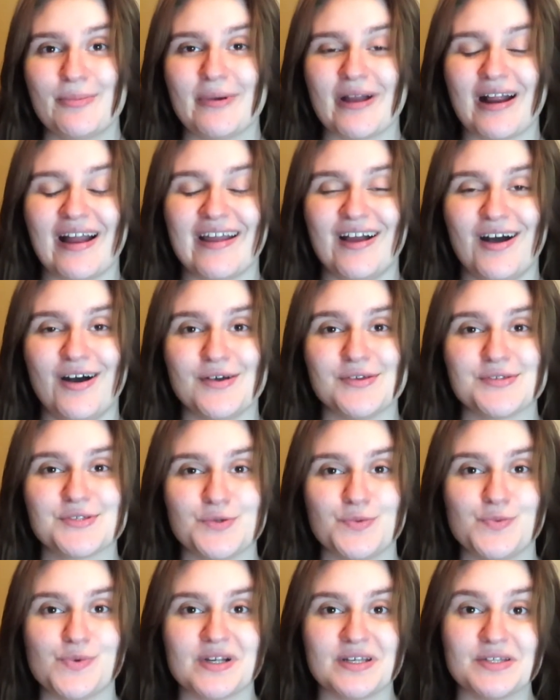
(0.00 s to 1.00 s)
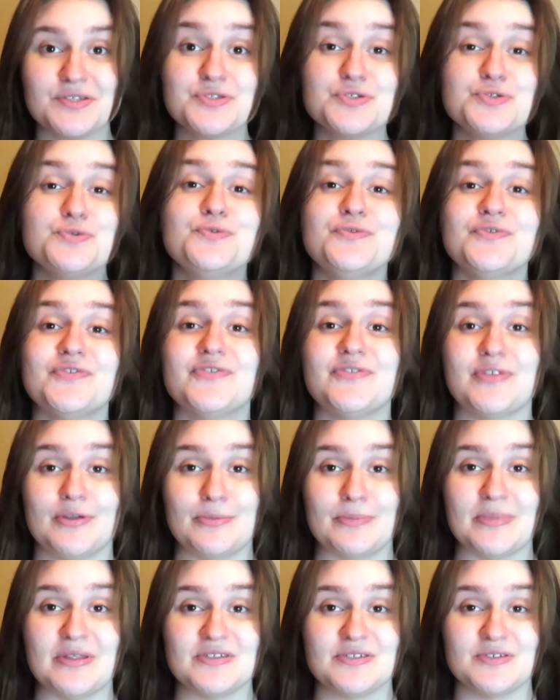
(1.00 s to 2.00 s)
but I also wanted to
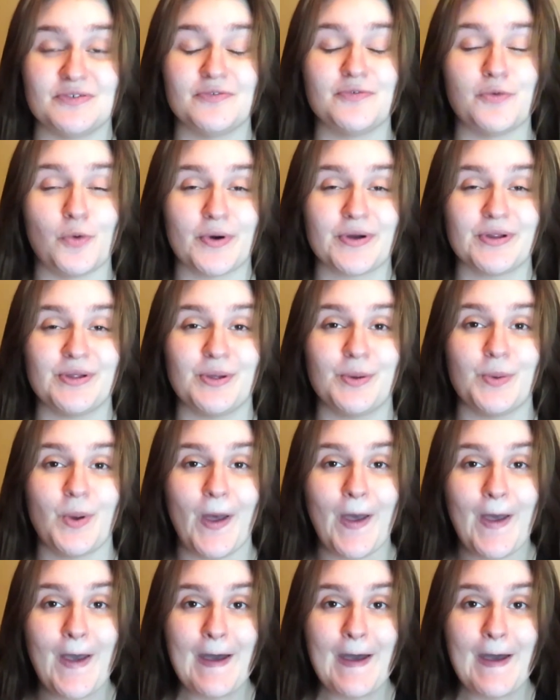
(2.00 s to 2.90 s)
film it for you.